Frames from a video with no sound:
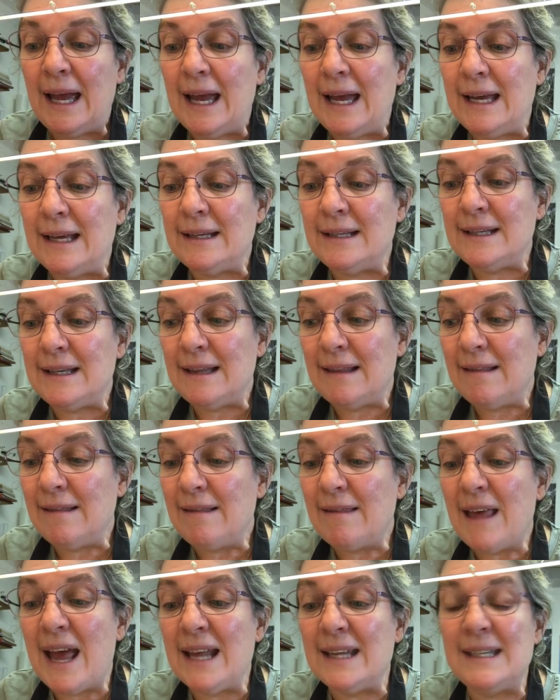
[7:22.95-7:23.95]
And
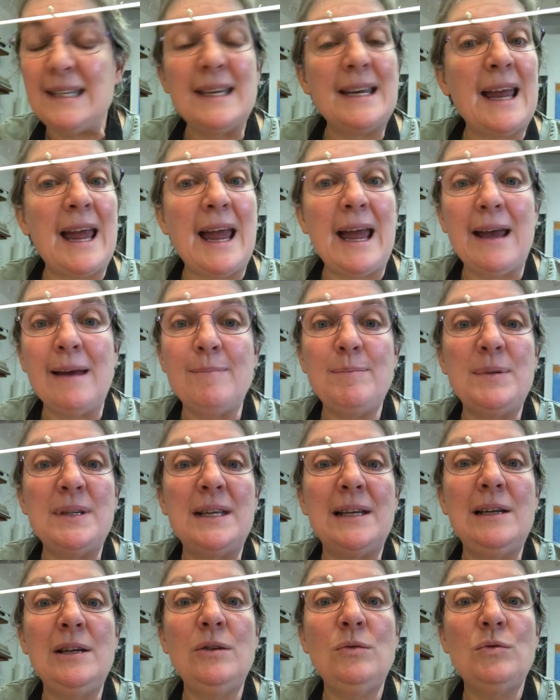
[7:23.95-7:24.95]
that's an
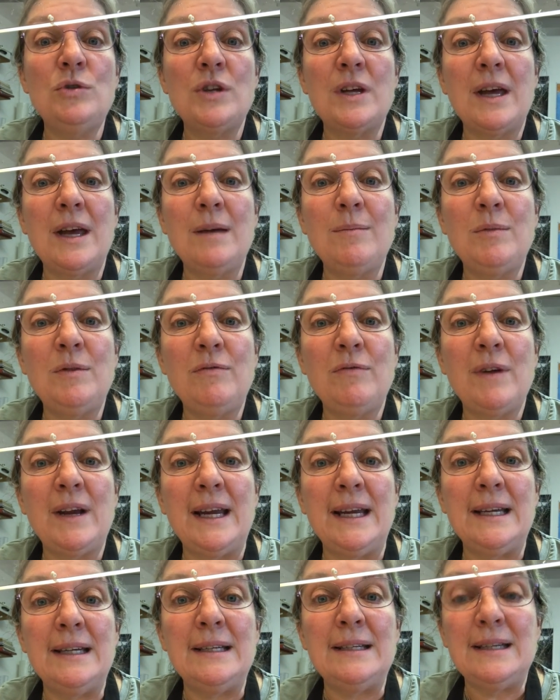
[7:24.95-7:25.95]
absolute, I'm
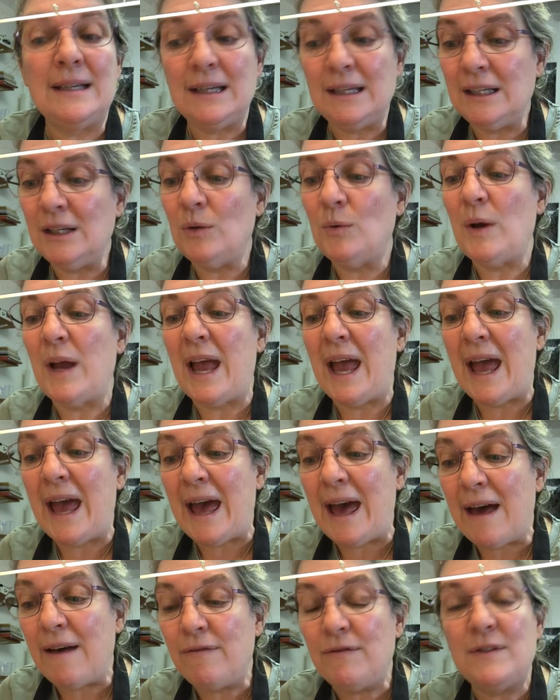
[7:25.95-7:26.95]
afraid. You
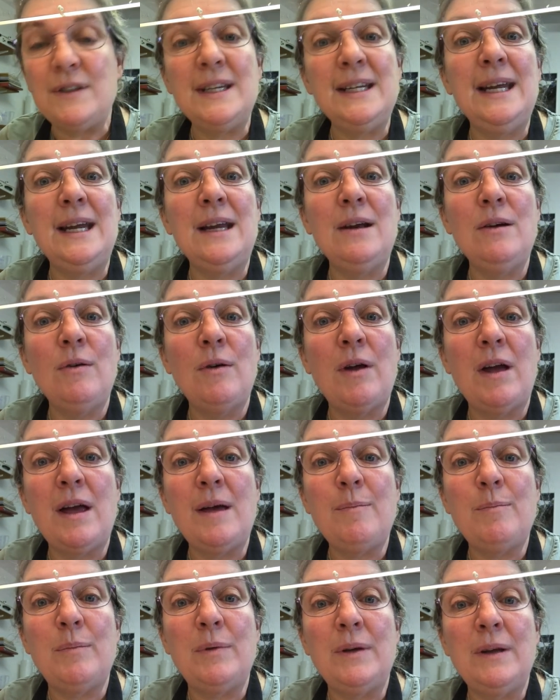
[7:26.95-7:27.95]
have to gear
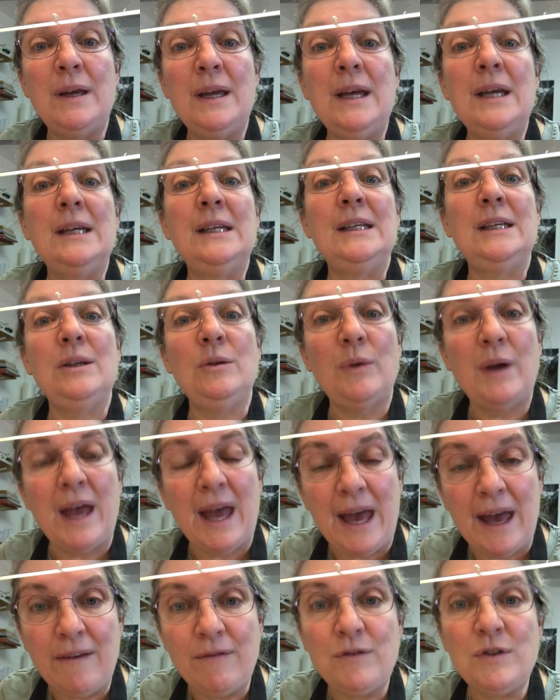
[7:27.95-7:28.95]
up. You
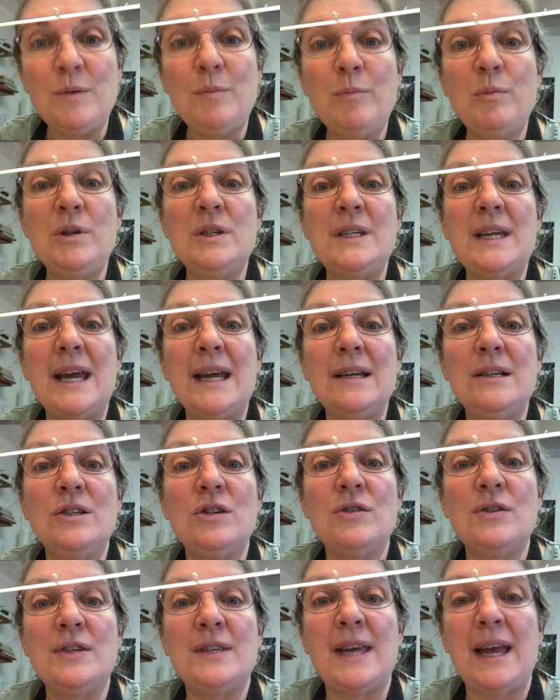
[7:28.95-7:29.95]
have to protect
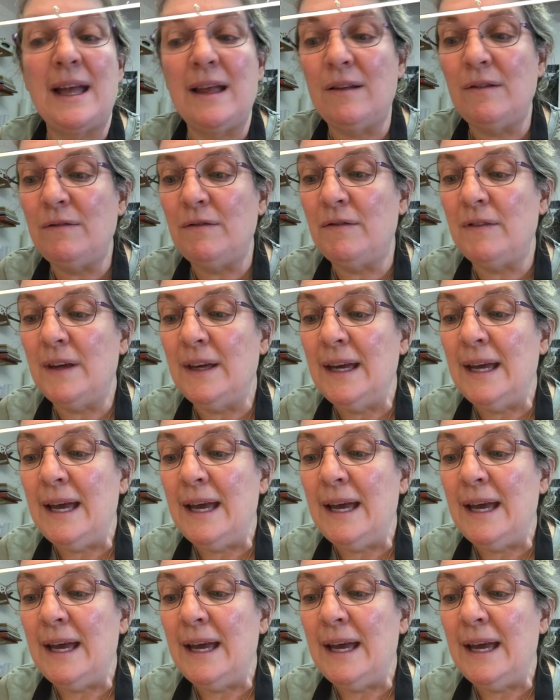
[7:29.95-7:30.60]
yourself.